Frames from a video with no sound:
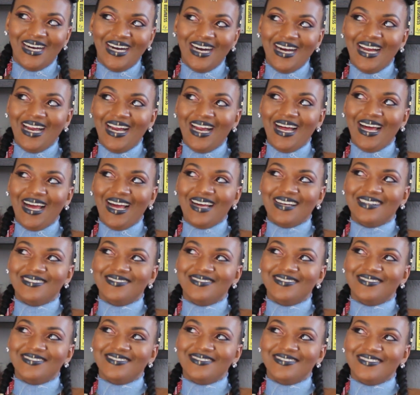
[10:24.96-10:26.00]
Ah!
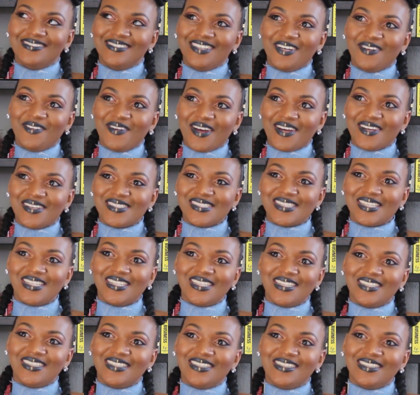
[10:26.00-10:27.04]
Who else?
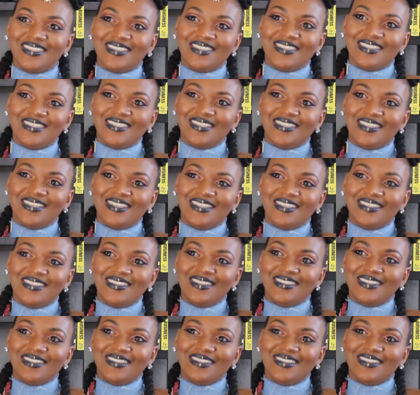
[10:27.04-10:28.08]

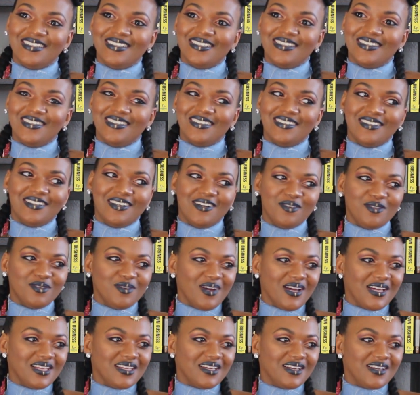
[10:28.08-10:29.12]
Uh, who do
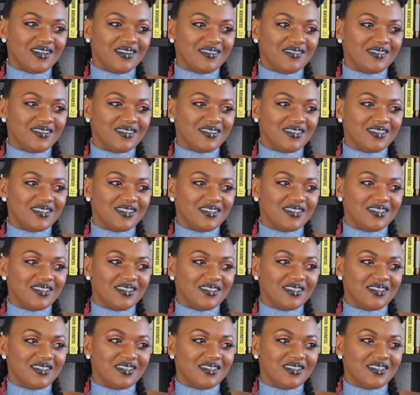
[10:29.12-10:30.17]
I love?
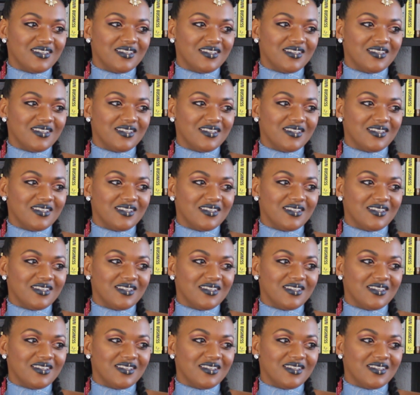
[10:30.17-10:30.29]
Pamia.